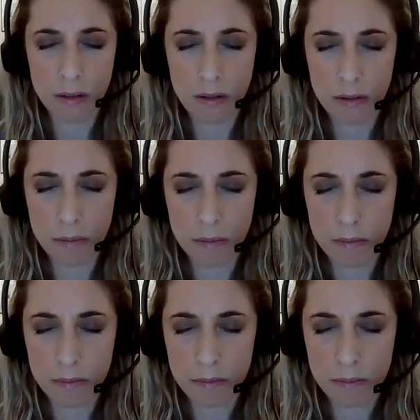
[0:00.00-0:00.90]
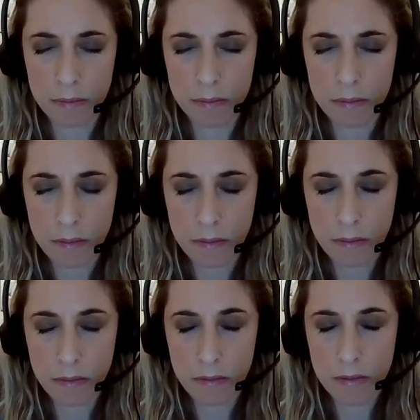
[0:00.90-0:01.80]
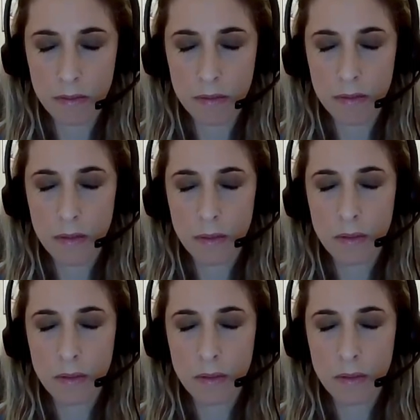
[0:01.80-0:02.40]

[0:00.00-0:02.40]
(no one is talking)